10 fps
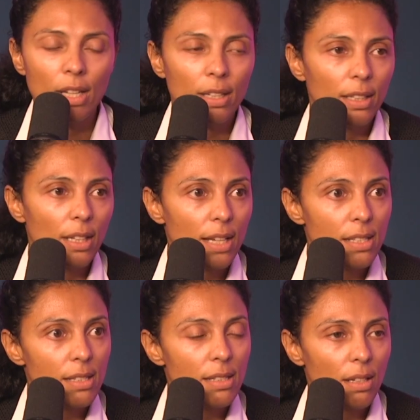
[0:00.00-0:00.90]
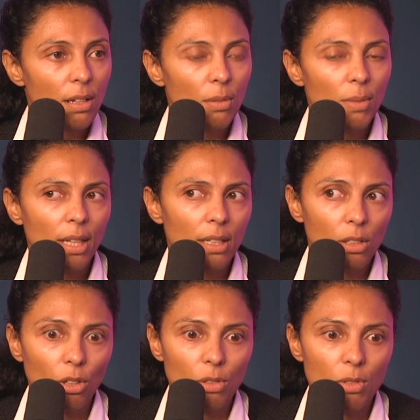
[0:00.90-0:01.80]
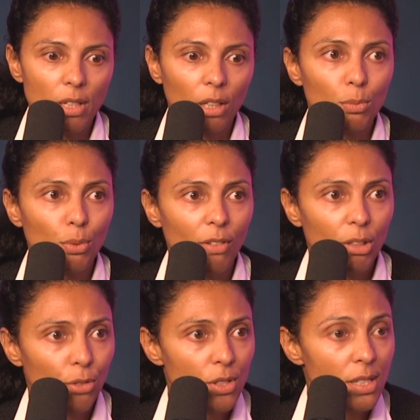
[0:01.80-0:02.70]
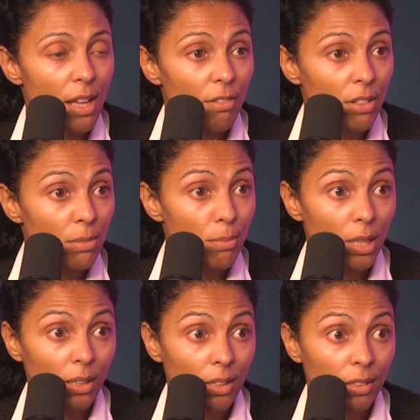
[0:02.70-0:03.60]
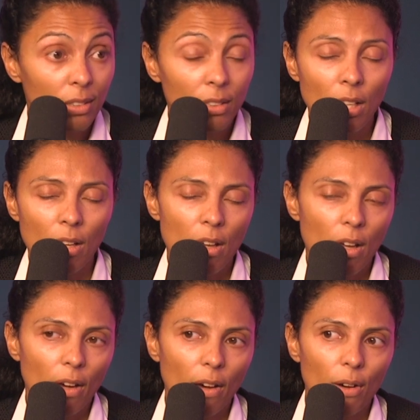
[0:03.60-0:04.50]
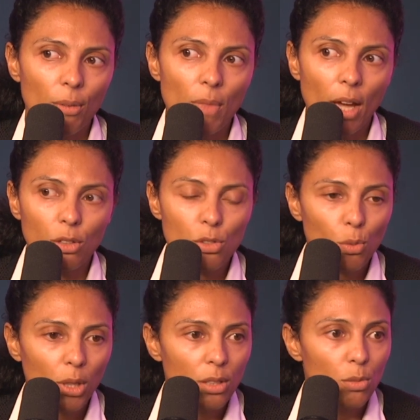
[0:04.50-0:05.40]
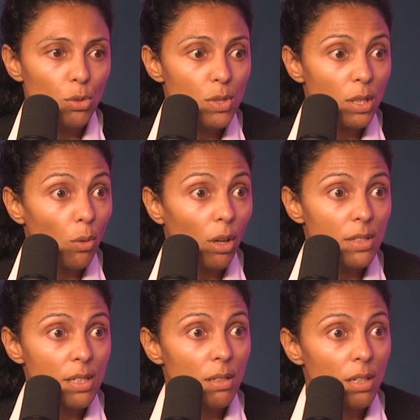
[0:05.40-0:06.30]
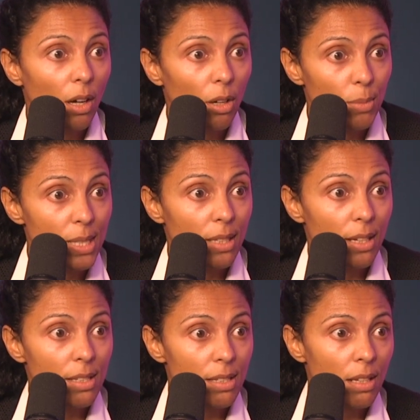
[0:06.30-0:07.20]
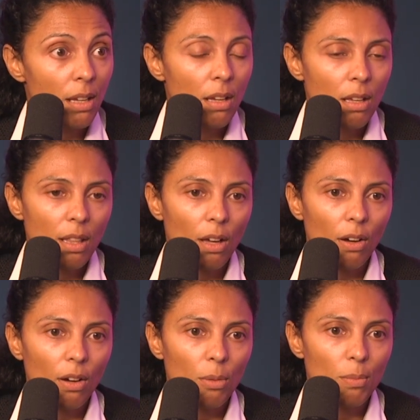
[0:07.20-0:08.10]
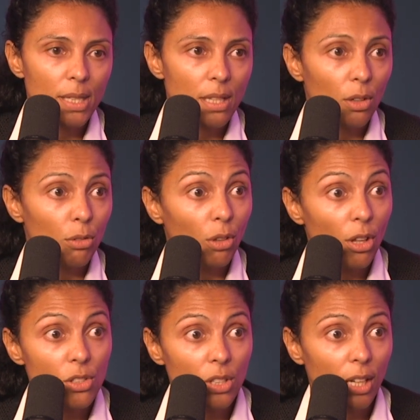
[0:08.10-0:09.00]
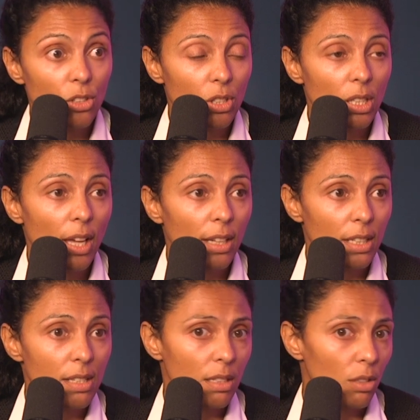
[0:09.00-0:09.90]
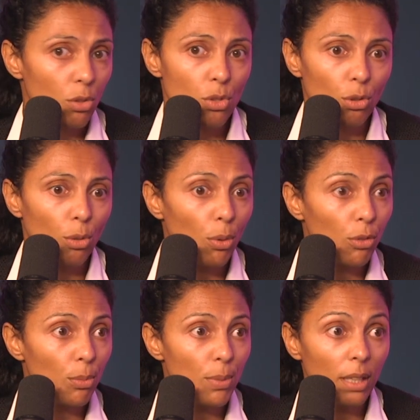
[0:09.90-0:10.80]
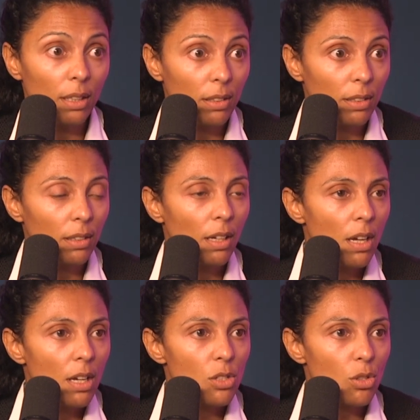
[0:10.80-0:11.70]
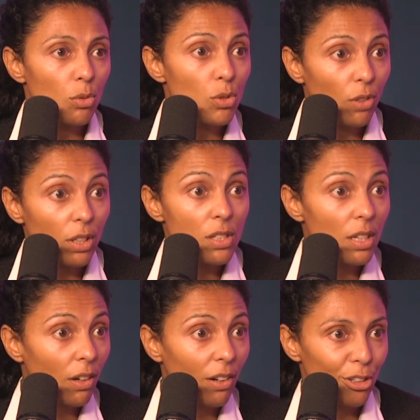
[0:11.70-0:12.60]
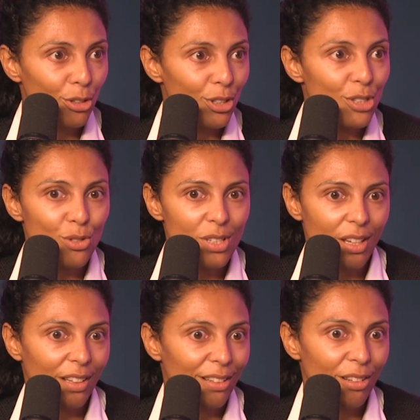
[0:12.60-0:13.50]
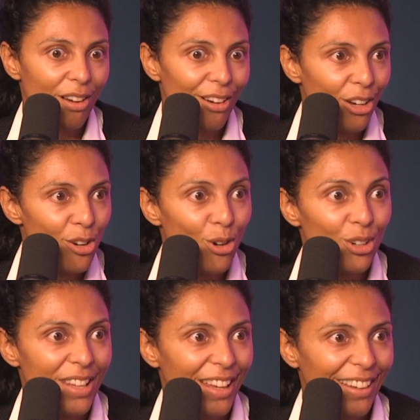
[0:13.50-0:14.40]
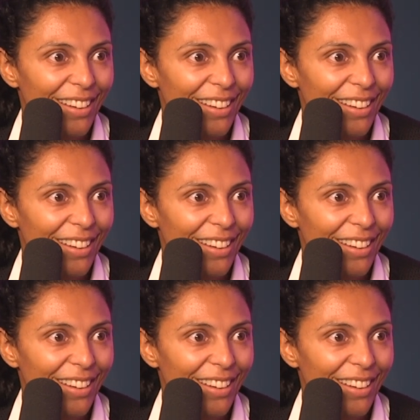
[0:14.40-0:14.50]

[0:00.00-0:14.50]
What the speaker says: data system, and then it got taken private for 7 billion. Another one in the music royalty business, based out of London, actually, that exited also above $1 billion. So it was very, interesting learning,